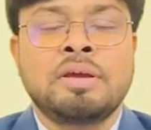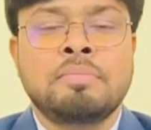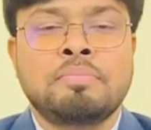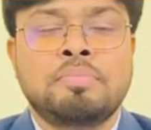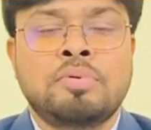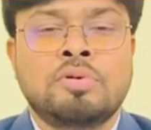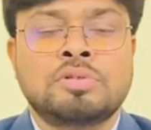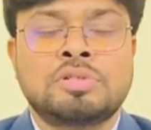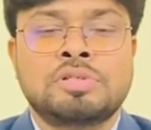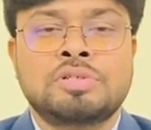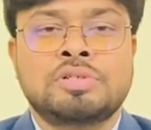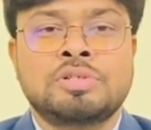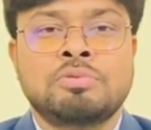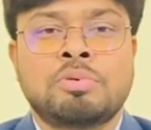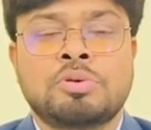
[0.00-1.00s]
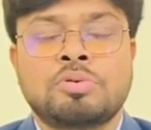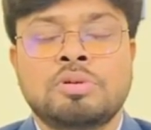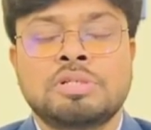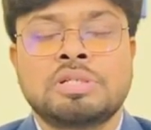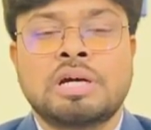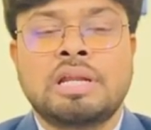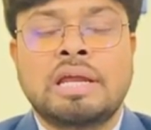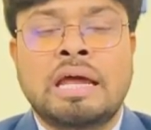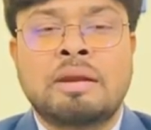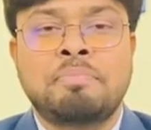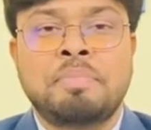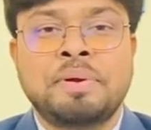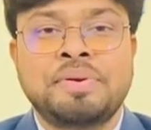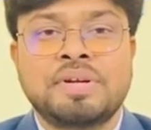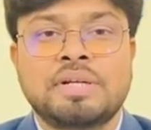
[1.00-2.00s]
important rheumatological and
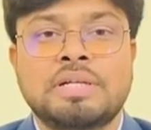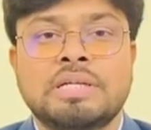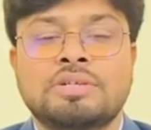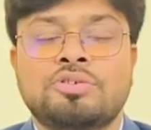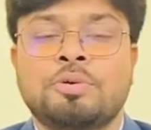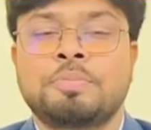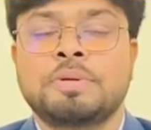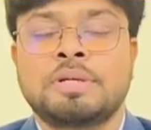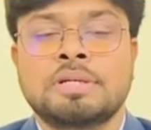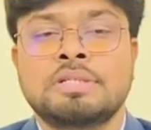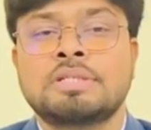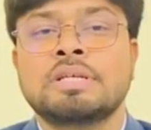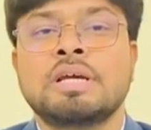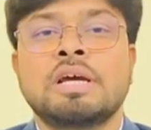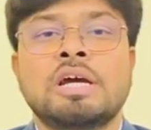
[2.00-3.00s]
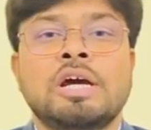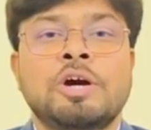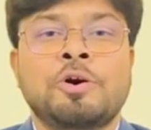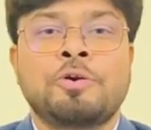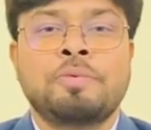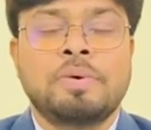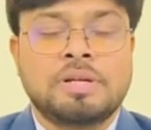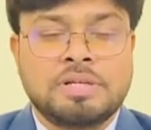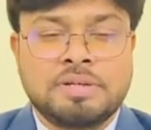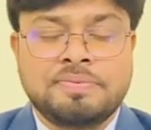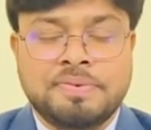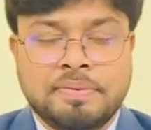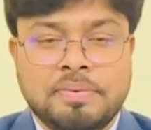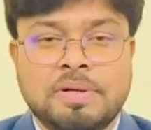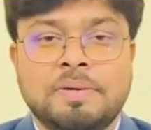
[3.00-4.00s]
pediatric topic is rheumatic
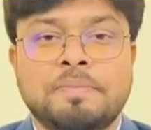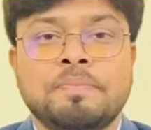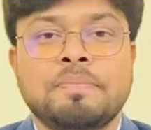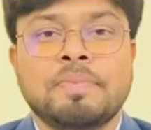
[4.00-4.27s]
fever.